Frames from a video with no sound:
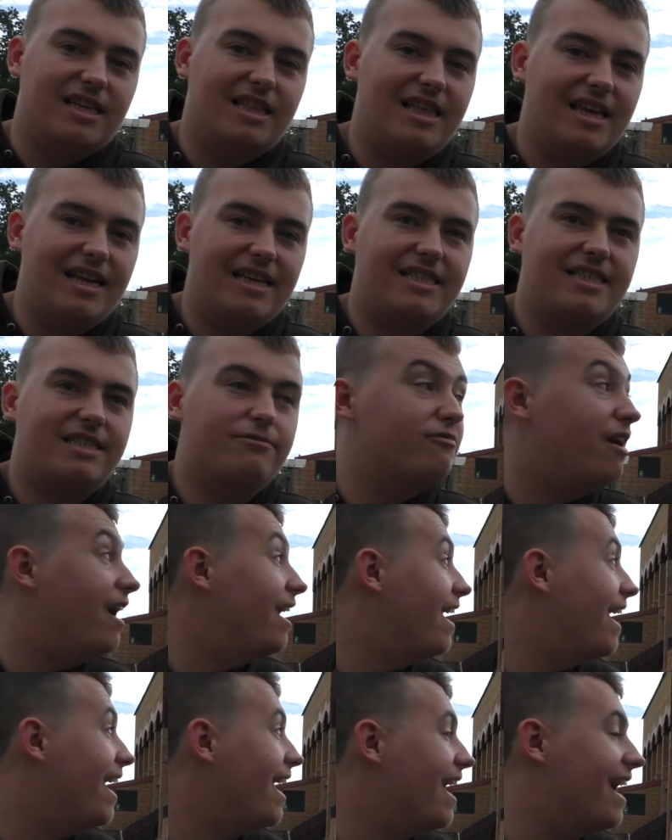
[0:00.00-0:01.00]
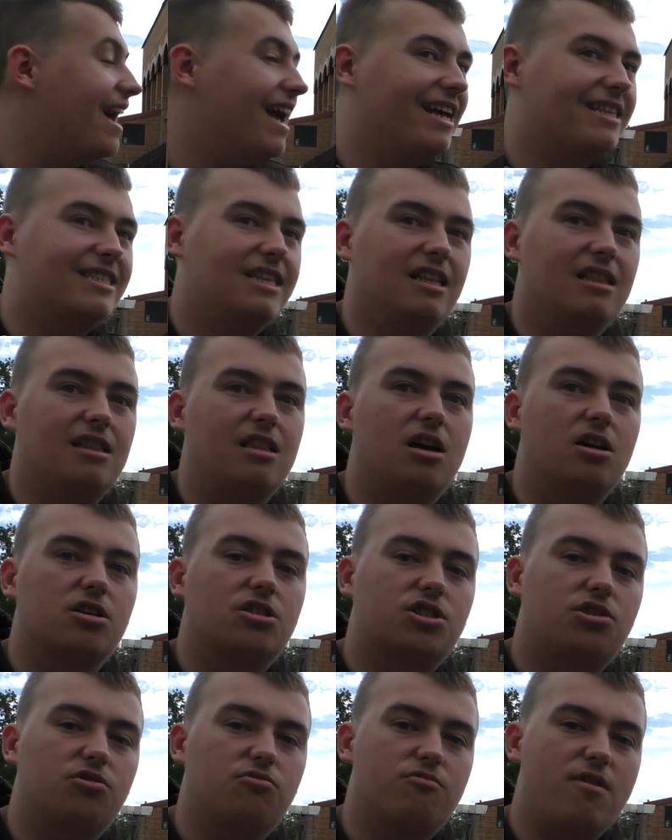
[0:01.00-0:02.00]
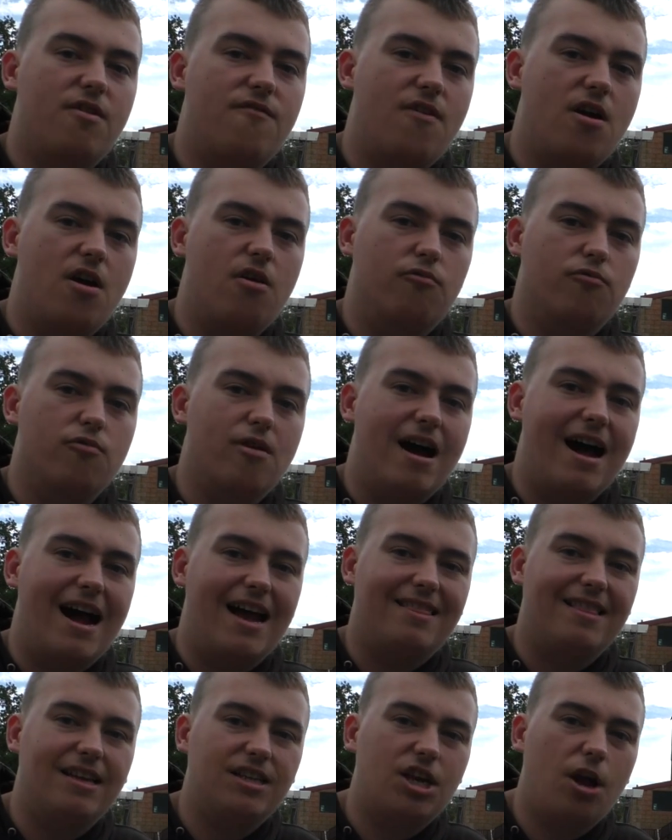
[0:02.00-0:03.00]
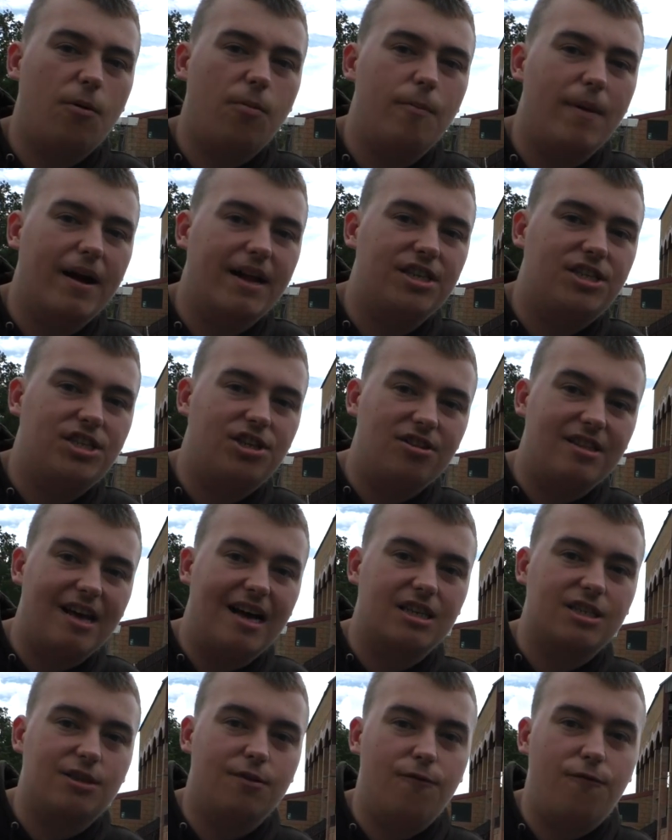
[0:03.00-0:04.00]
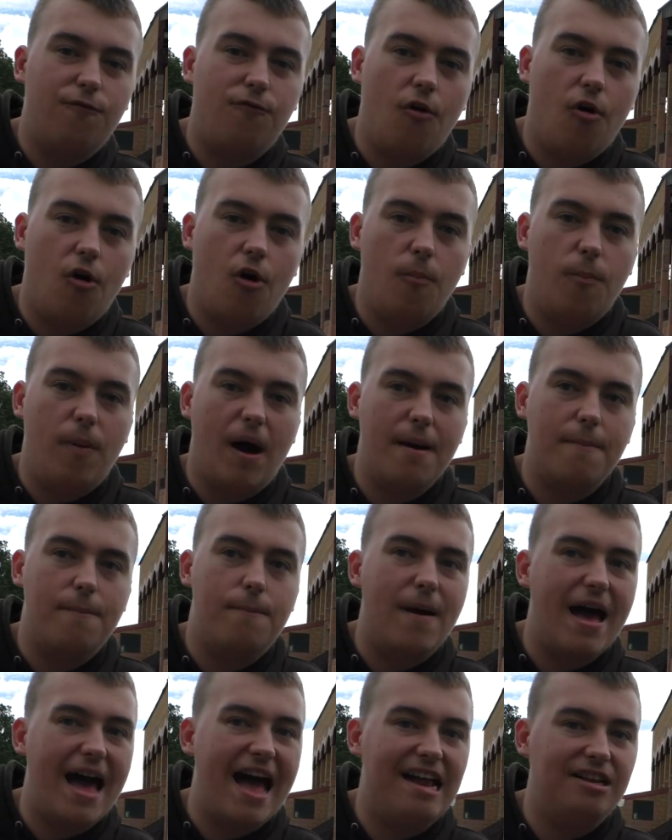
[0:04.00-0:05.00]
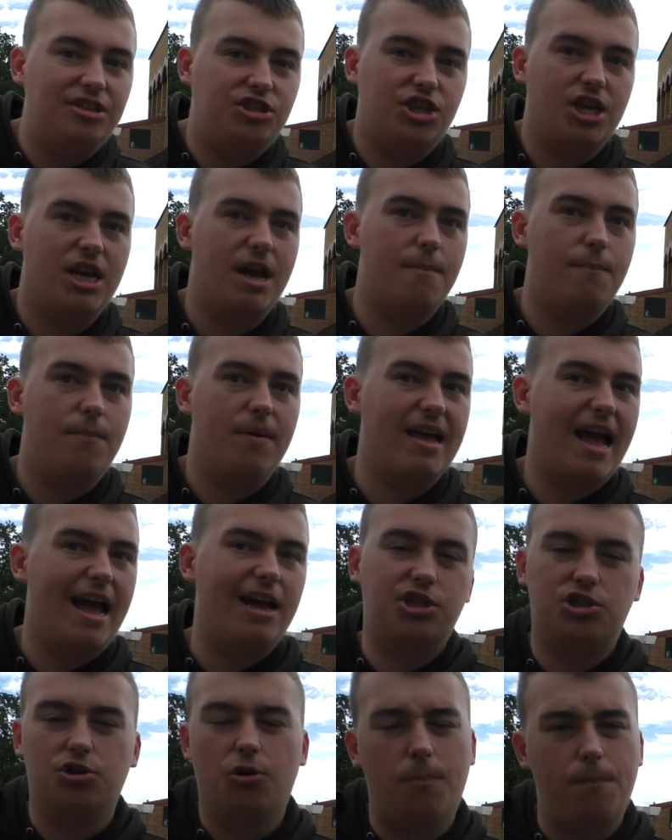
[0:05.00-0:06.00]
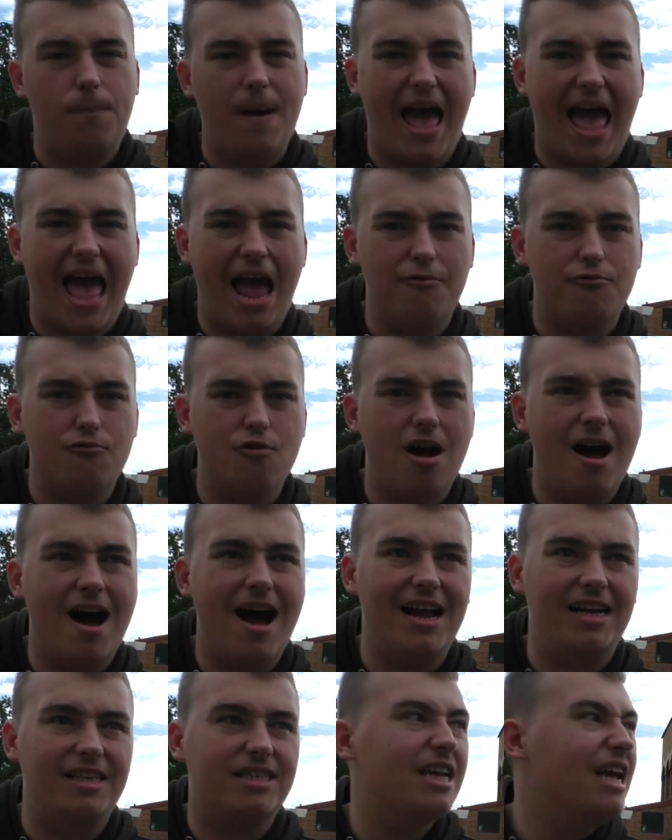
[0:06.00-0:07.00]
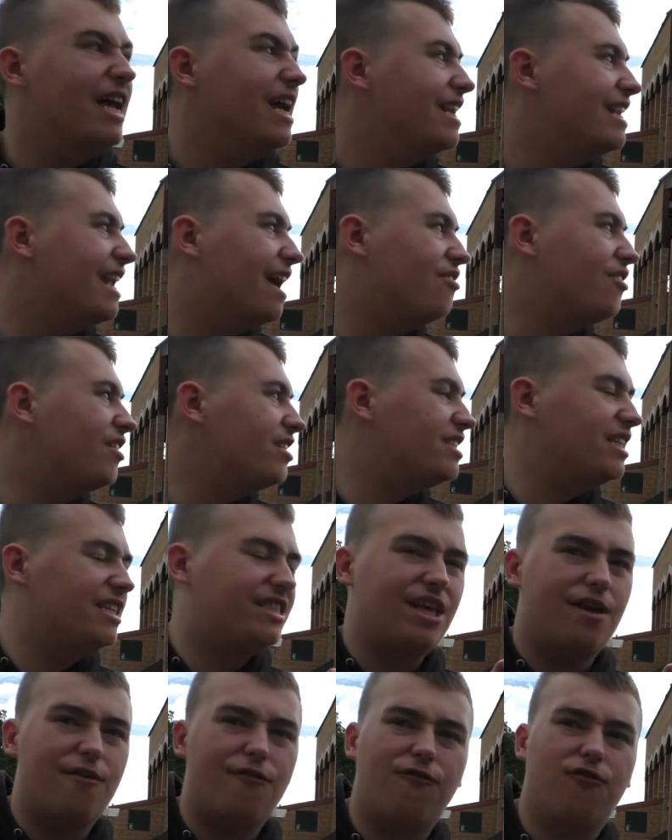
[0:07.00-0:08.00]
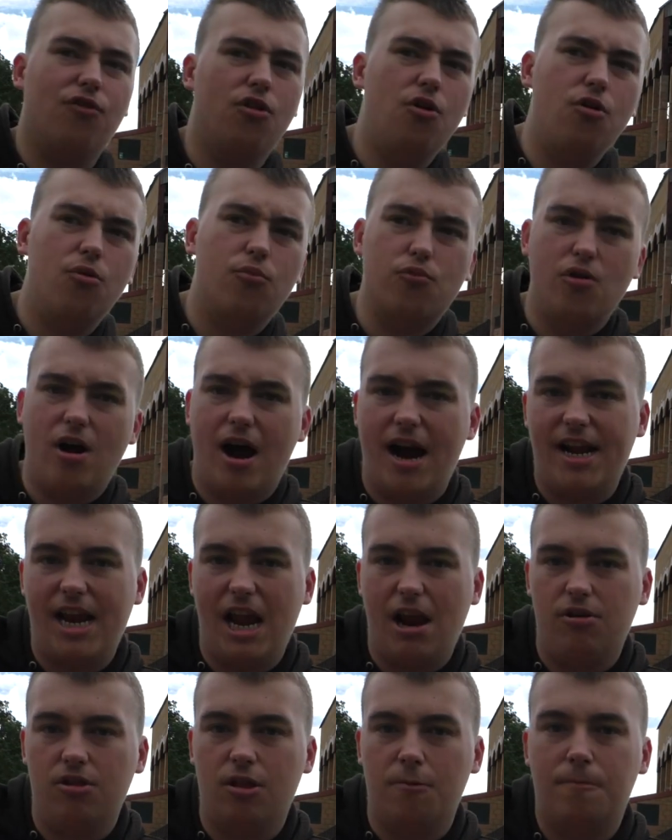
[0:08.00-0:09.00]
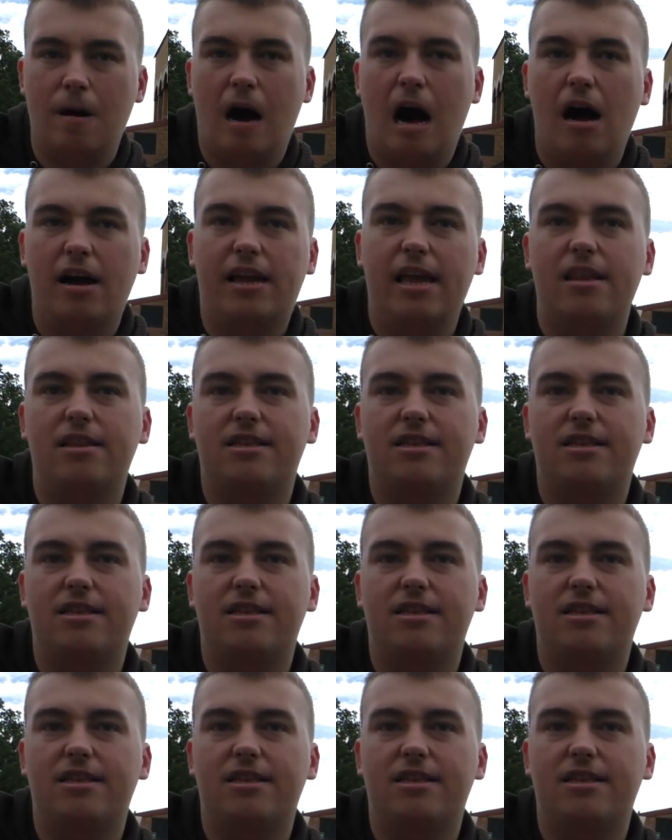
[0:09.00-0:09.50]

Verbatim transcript: So this right here is the Lost River Ride. This opened back in 2004 by Bear GmbH or Bear Ride. Now this is the flume ride here at the park.